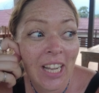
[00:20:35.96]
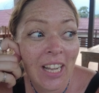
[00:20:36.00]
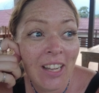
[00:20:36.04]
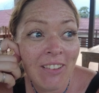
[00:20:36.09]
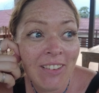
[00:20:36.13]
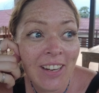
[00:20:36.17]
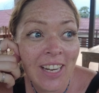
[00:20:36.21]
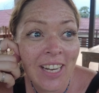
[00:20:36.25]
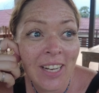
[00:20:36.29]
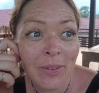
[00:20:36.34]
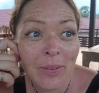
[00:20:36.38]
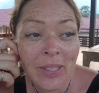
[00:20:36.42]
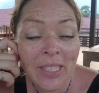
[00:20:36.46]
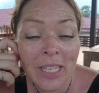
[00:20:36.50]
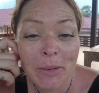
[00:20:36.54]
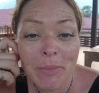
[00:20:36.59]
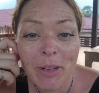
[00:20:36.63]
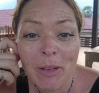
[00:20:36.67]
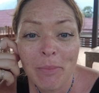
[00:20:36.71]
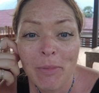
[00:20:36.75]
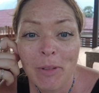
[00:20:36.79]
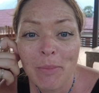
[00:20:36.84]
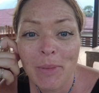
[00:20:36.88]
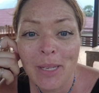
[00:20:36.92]
all right, well, I
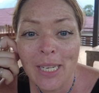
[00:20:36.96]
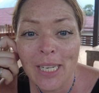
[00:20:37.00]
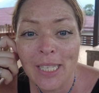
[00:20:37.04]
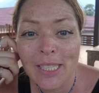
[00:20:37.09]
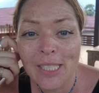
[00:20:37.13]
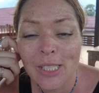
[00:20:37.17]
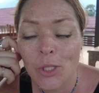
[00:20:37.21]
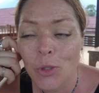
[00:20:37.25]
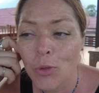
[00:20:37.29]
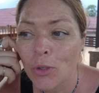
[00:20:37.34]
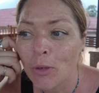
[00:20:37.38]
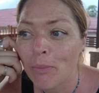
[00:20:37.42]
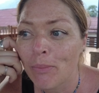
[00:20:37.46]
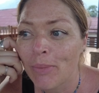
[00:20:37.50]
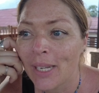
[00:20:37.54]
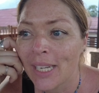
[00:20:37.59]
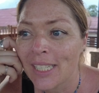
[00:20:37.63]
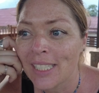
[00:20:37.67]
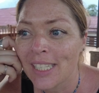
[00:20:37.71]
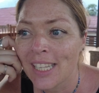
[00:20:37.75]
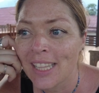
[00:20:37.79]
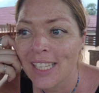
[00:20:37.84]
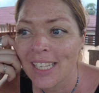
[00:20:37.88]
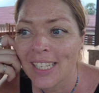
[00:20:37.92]
might be making this trip
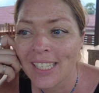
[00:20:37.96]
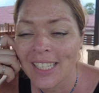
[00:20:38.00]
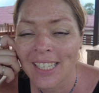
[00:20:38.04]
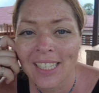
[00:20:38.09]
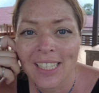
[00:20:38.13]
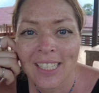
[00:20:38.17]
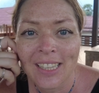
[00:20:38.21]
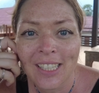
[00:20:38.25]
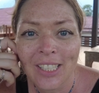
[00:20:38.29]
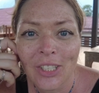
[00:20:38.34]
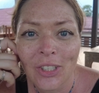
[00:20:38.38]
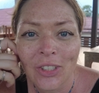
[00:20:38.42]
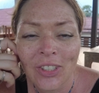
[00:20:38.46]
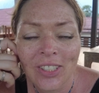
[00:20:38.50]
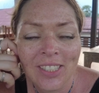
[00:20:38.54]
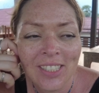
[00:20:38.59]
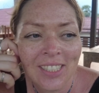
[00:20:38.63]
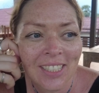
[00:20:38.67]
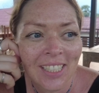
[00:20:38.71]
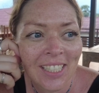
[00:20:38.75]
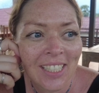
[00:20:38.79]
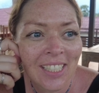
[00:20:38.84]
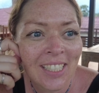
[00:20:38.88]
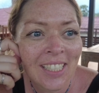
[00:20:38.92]
back to Thakhek in the dark
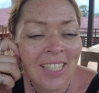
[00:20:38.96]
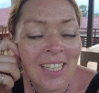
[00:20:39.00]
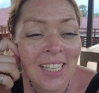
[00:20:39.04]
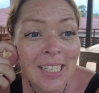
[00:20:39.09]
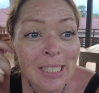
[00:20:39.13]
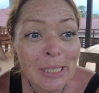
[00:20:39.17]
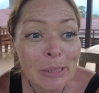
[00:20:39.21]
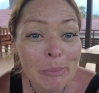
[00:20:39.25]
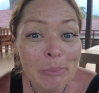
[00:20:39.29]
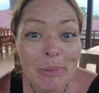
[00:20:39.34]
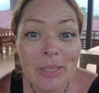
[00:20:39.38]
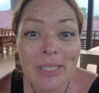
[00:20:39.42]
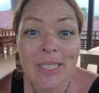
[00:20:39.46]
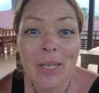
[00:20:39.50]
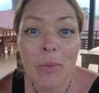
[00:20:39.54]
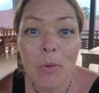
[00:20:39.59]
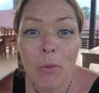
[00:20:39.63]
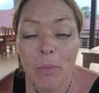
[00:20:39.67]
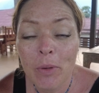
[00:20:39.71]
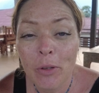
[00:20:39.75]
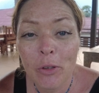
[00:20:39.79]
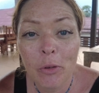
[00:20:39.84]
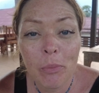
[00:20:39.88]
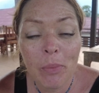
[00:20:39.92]
tonight because I
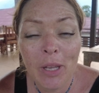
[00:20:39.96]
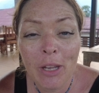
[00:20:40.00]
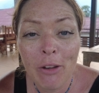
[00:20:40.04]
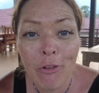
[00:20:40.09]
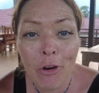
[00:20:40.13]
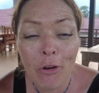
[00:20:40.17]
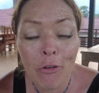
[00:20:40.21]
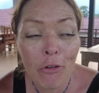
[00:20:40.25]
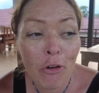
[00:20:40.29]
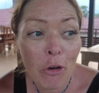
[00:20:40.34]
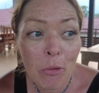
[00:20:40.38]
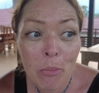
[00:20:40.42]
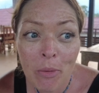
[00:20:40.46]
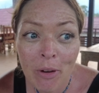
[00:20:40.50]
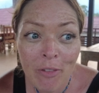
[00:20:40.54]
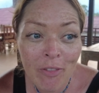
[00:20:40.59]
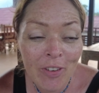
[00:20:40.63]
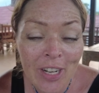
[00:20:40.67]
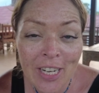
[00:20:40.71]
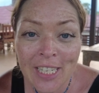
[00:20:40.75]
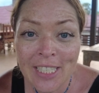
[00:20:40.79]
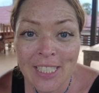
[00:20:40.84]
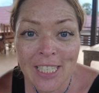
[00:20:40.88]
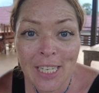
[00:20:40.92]
won't be able to pay for a room if
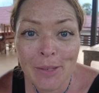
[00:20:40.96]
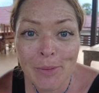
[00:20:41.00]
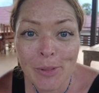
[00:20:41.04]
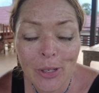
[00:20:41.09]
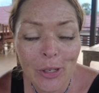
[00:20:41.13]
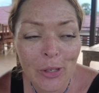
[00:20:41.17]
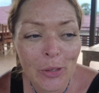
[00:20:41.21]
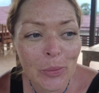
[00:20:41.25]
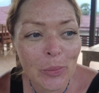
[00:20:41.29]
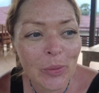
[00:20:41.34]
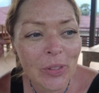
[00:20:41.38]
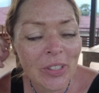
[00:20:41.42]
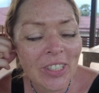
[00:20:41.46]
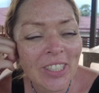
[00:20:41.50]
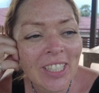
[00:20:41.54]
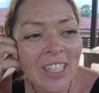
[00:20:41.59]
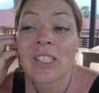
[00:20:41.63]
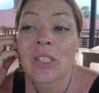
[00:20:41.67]
an ATM's not going to work.